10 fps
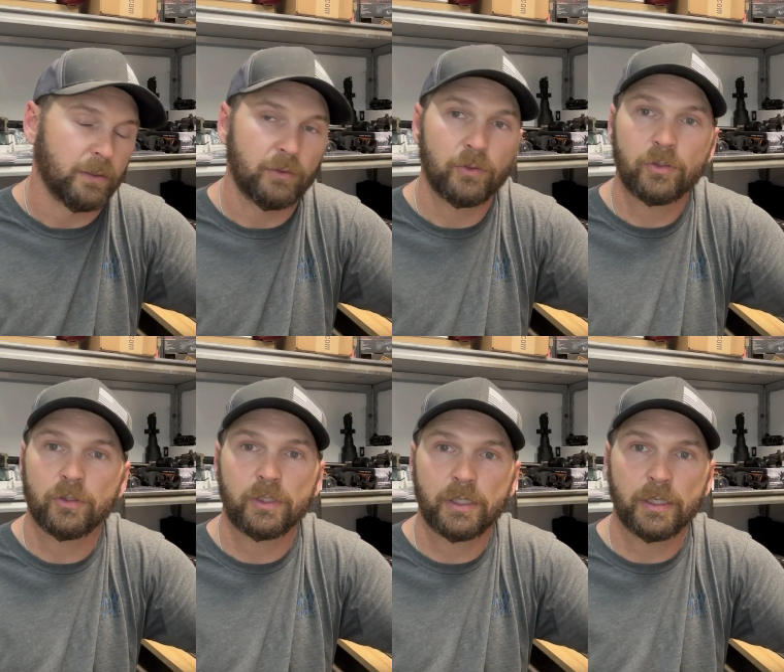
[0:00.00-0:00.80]
you
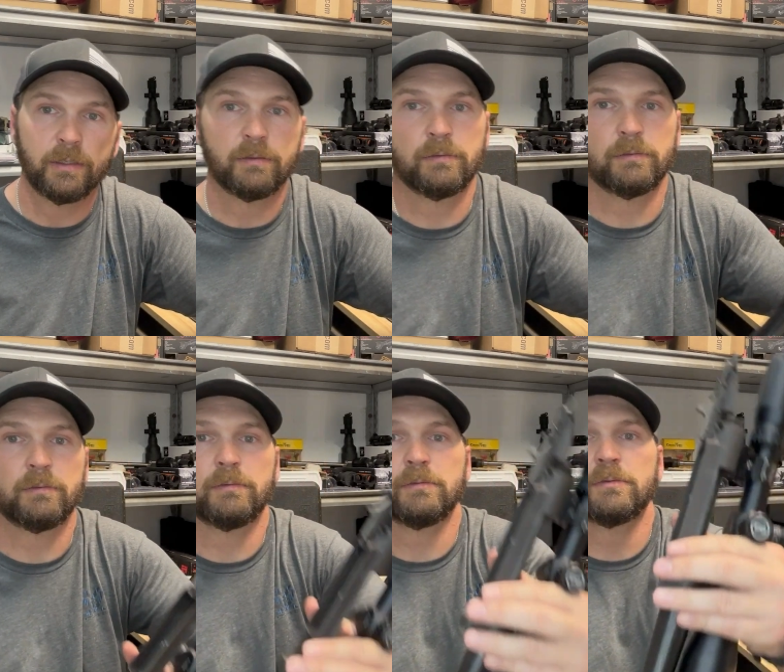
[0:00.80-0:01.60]
could get,
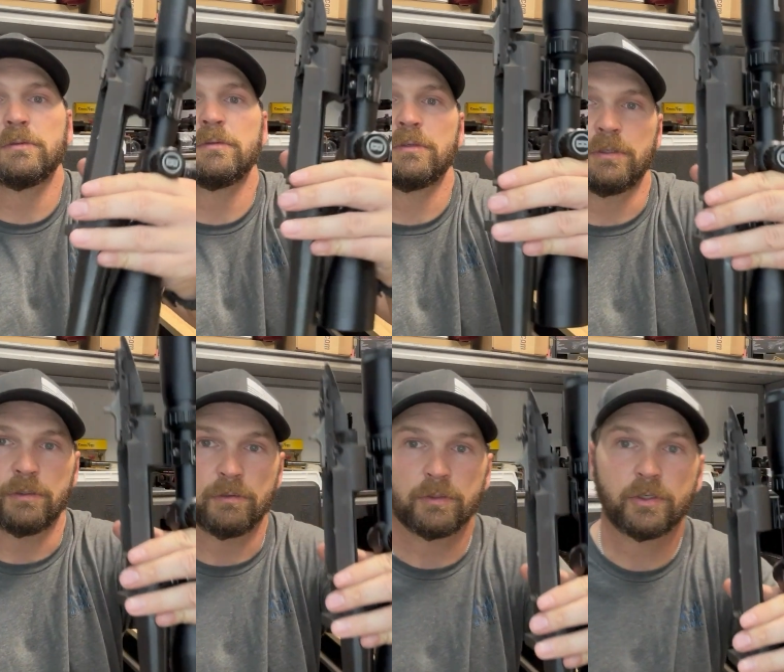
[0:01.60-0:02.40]
you
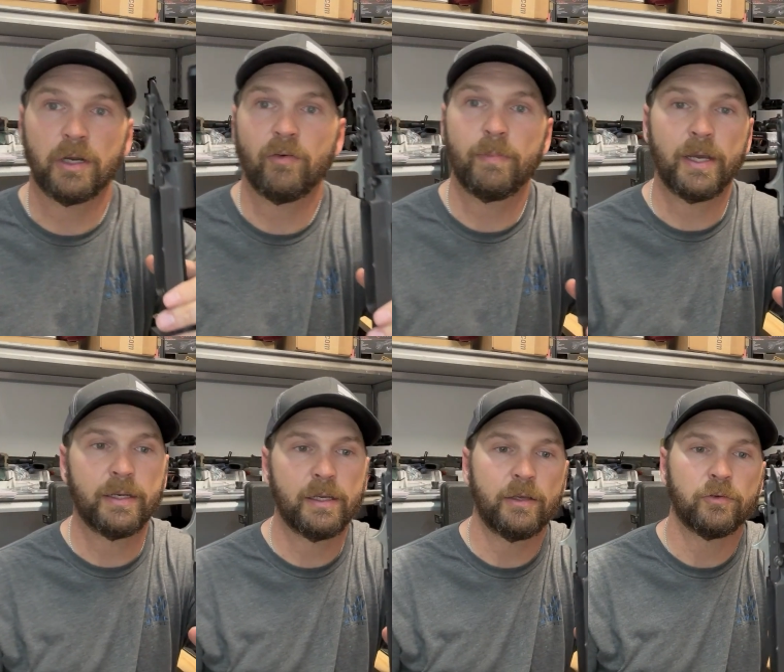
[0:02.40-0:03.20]
could have a
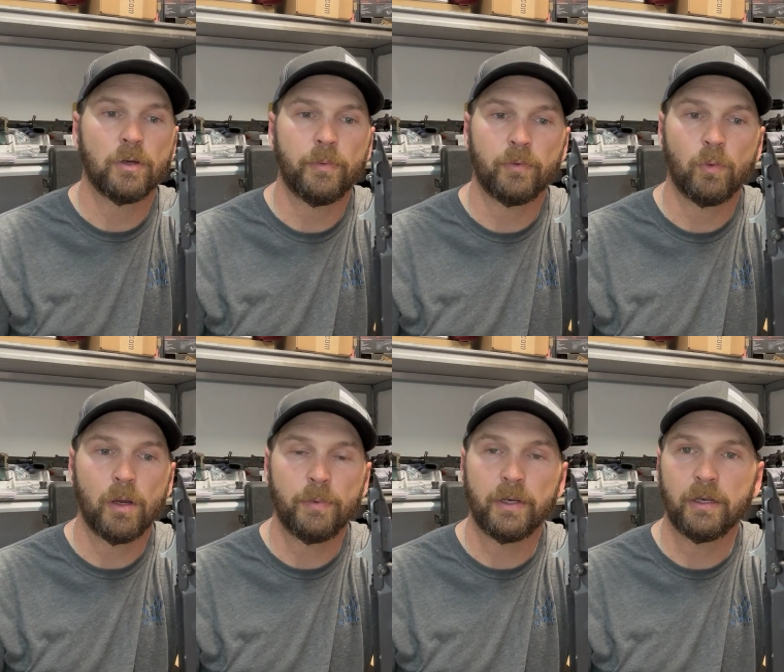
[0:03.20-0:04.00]
bad day. You drop the
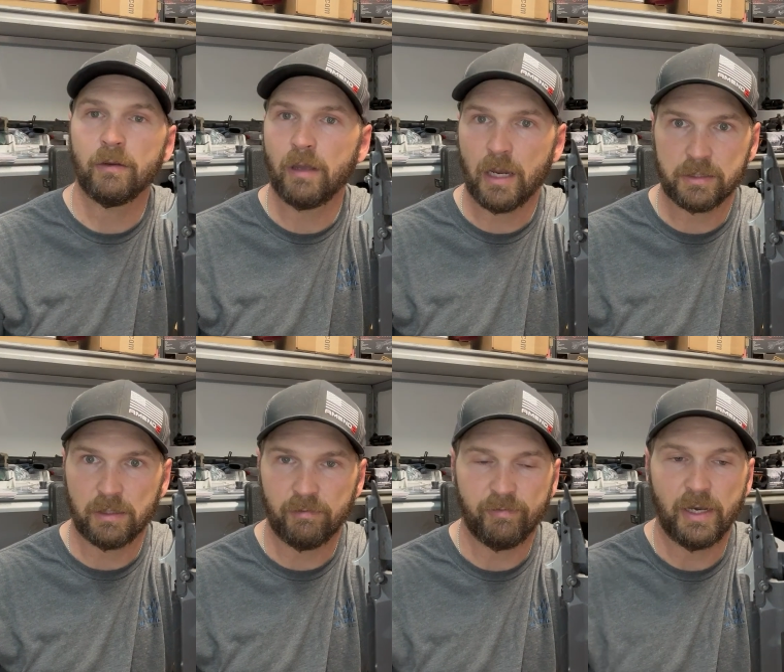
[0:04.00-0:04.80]
weapon and it
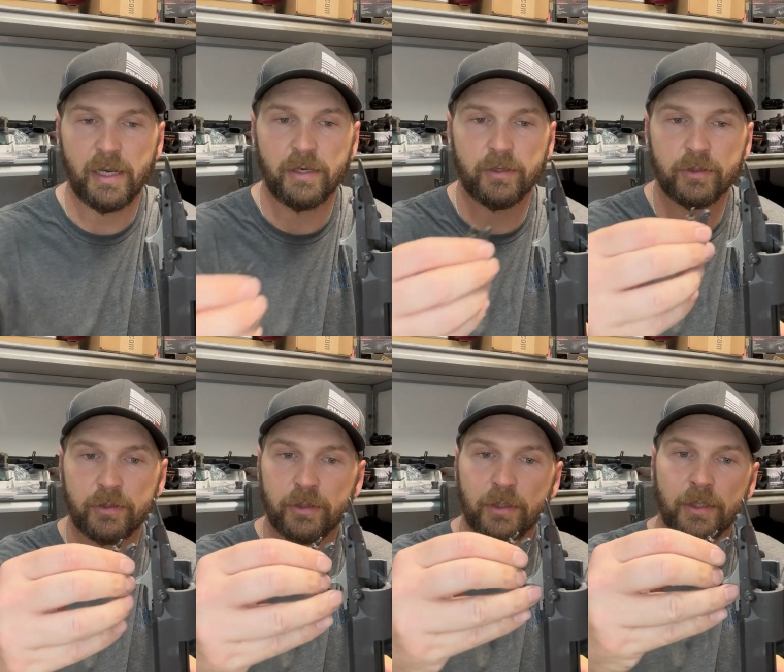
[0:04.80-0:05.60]
accidentally fires
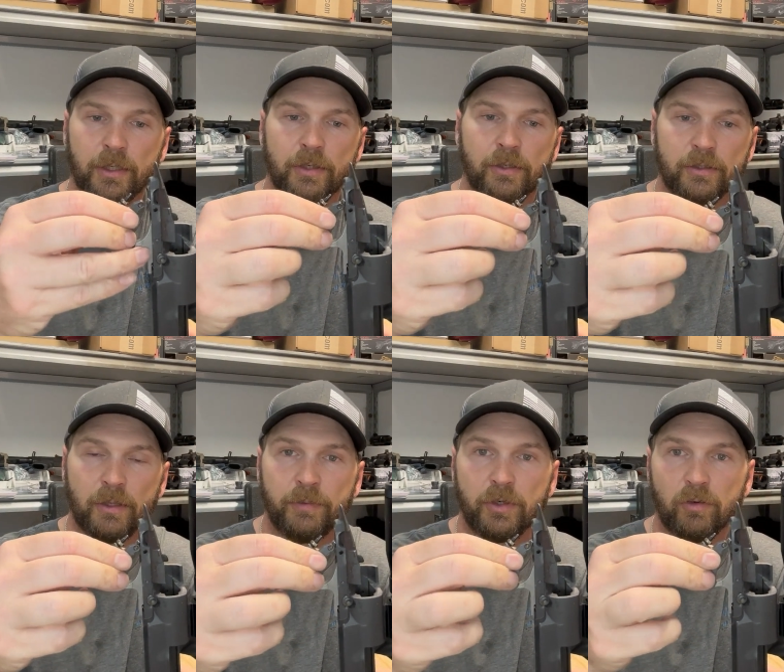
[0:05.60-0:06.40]
or
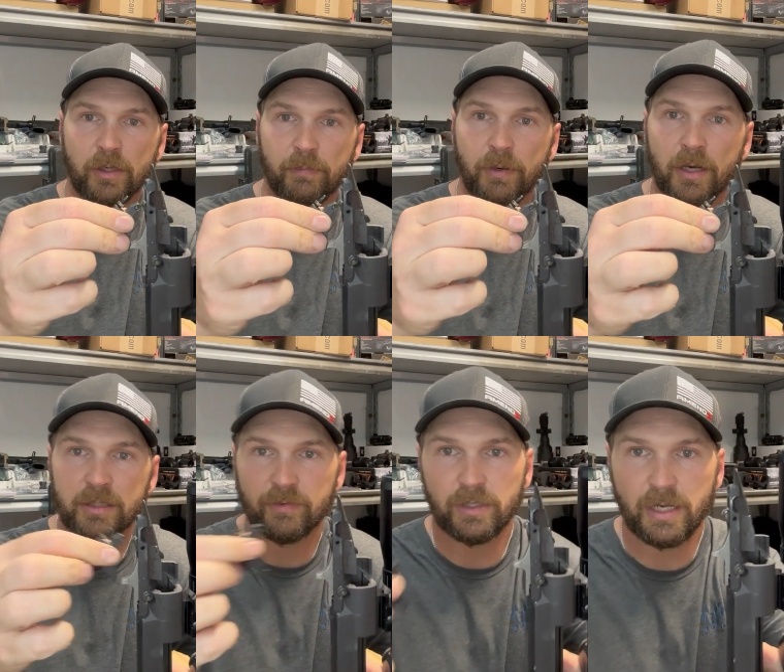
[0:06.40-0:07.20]
something. You don't get
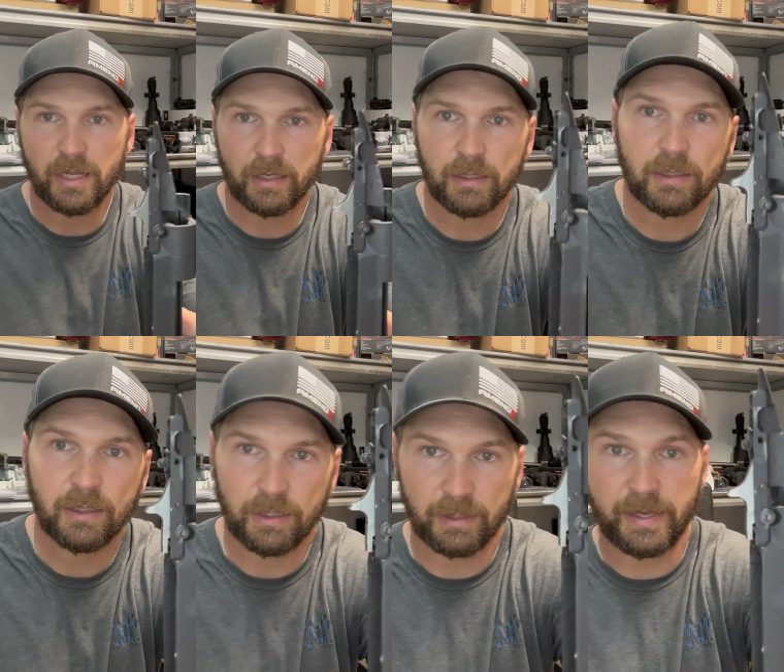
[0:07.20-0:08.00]
positive
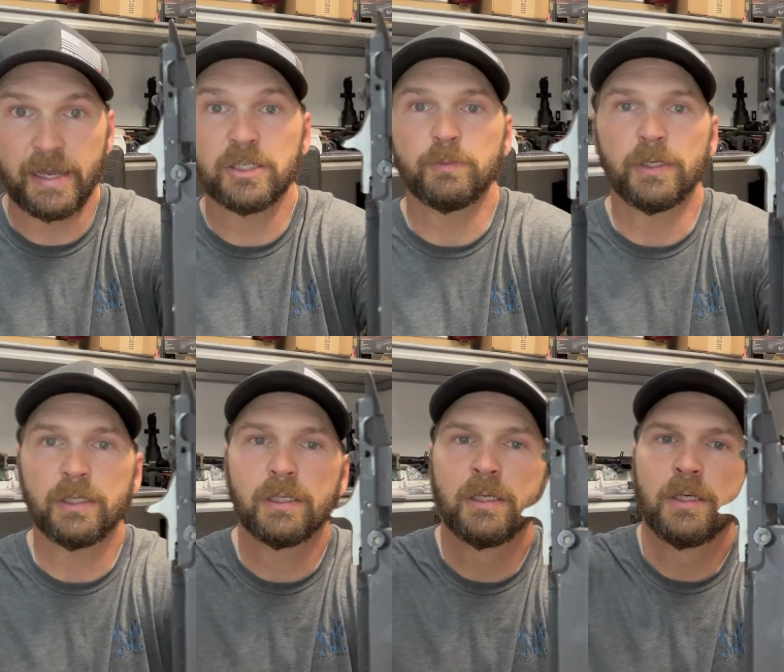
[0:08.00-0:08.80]
engagement.
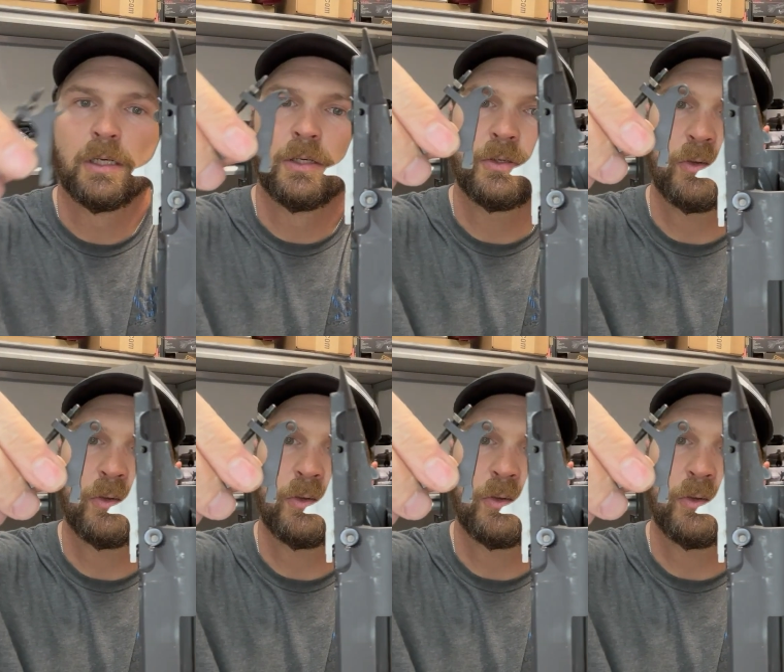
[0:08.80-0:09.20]
So